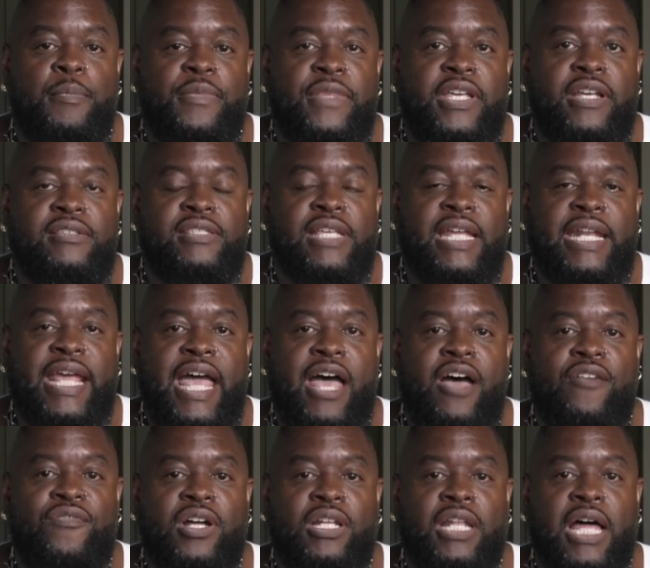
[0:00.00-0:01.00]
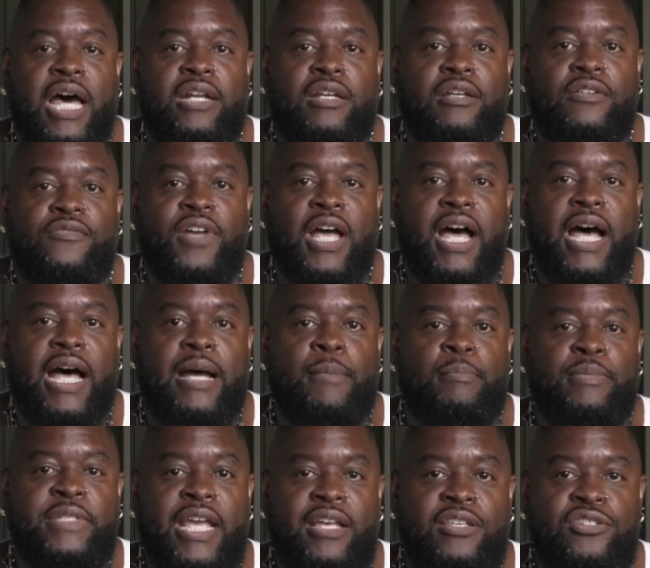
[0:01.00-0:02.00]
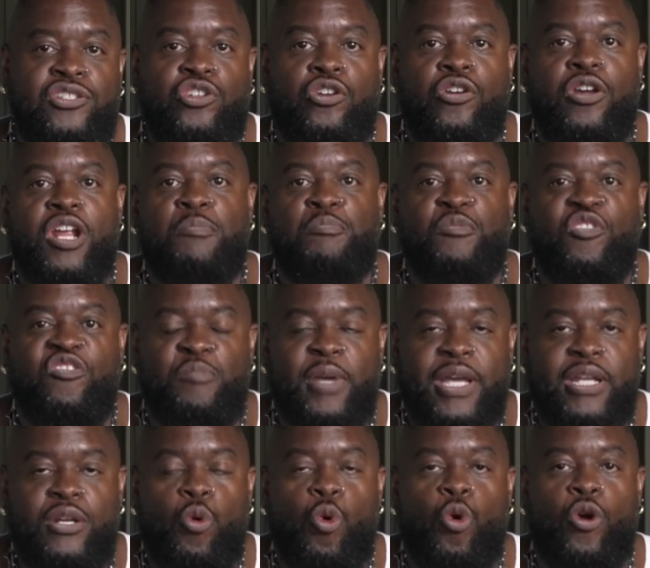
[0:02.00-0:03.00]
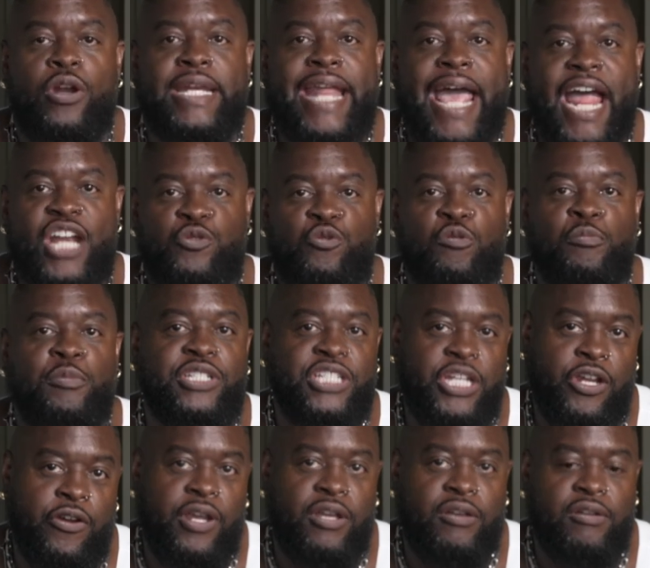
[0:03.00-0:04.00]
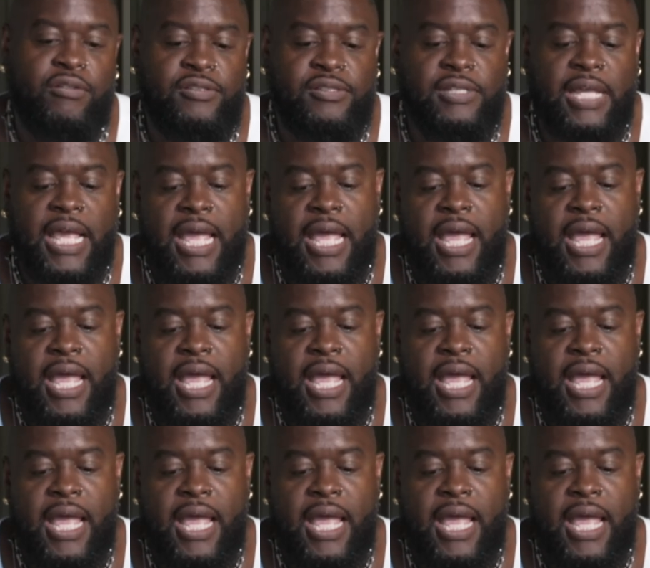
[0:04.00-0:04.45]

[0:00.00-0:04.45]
things that have a lot of texture and movement or natural materials.